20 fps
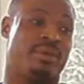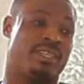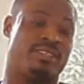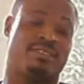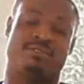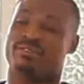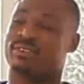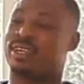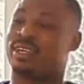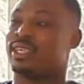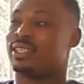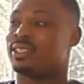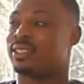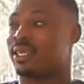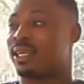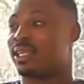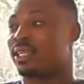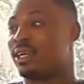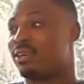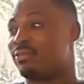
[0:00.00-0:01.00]
best friend is
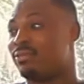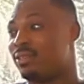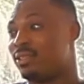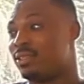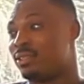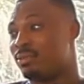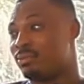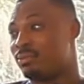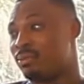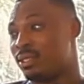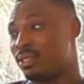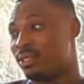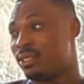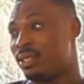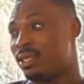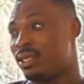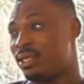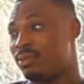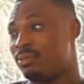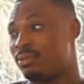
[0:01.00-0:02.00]
Gaddafi,
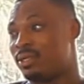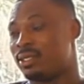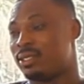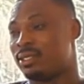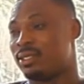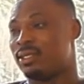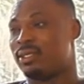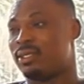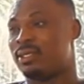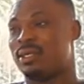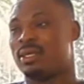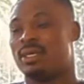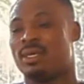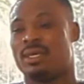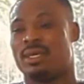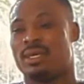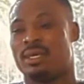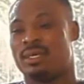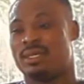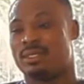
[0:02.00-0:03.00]
the late president.
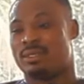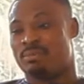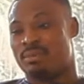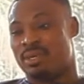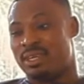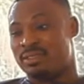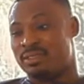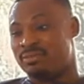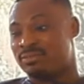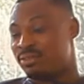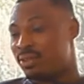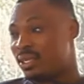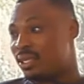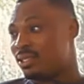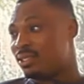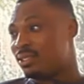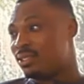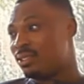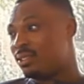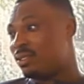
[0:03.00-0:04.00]
And his best friend
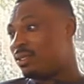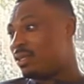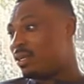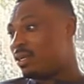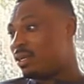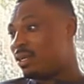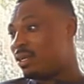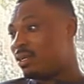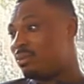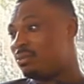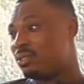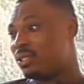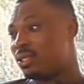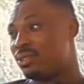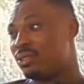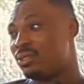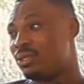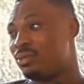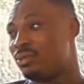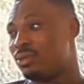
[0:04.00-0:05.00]
is
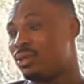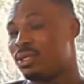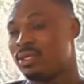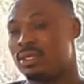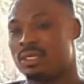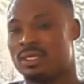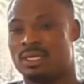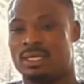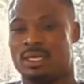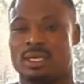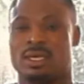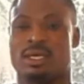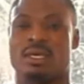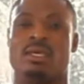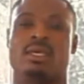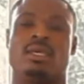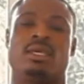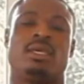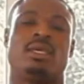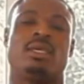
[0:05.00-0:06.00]
General
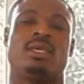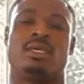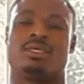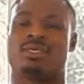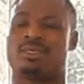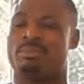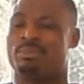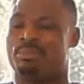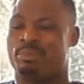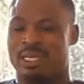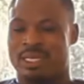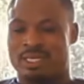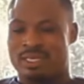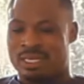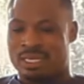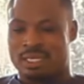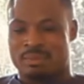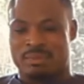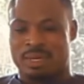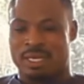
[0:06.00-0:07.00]
his
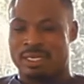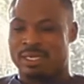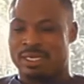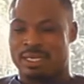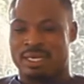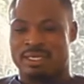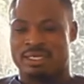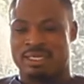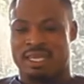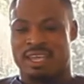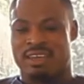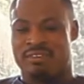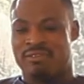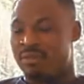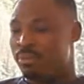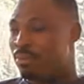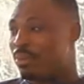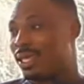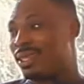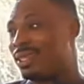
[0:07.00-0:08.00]
business partners,
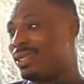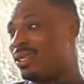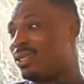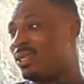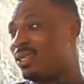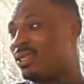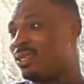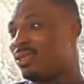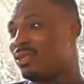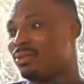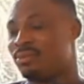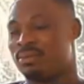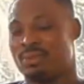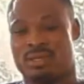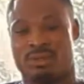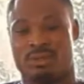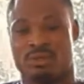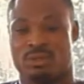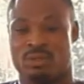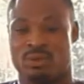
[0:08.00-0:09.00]
everybody. When
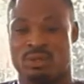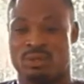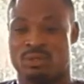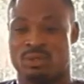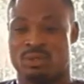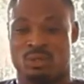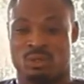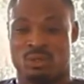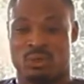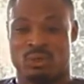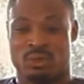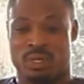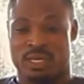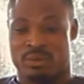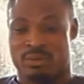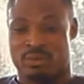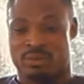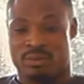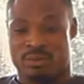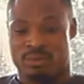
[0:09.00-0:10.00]
I was going to school, when
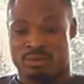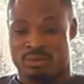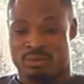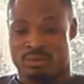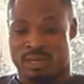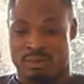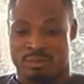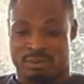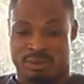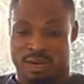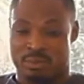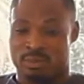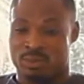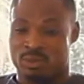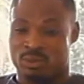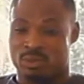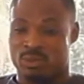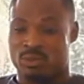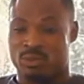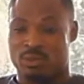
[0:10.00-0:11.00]
I was going to my primary
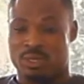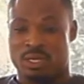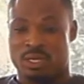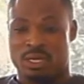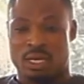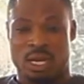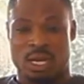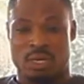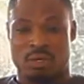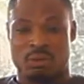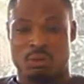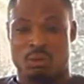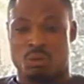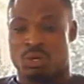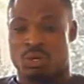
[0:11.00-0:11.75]
school, I don't